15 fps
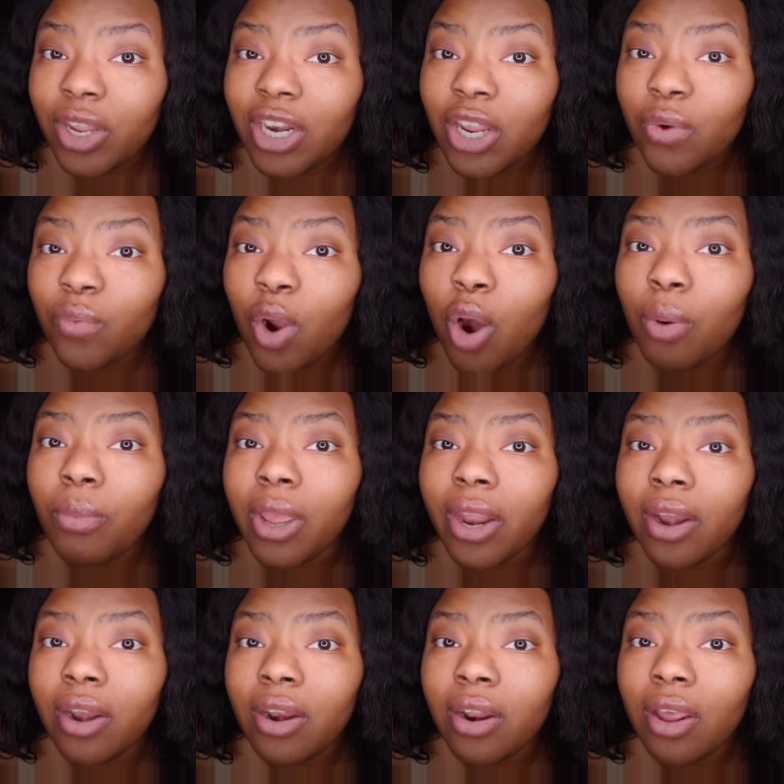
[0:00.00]
we need
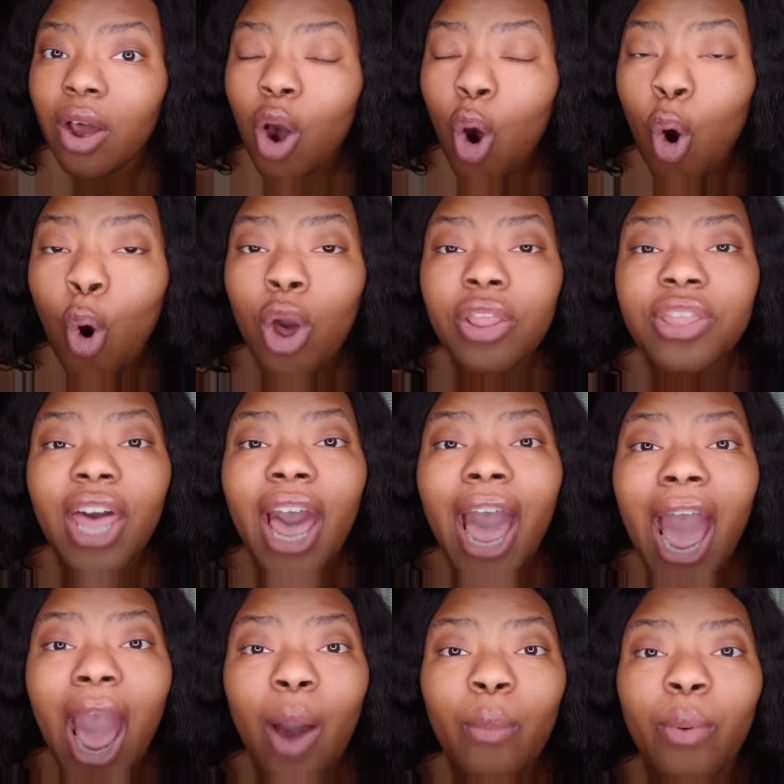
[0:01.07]
Roman on the
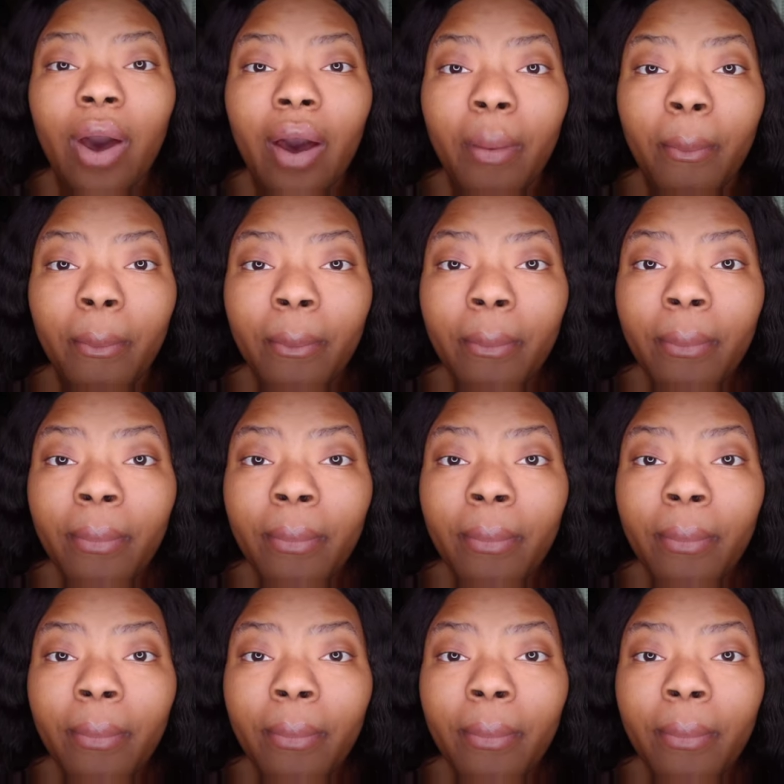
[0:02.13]
album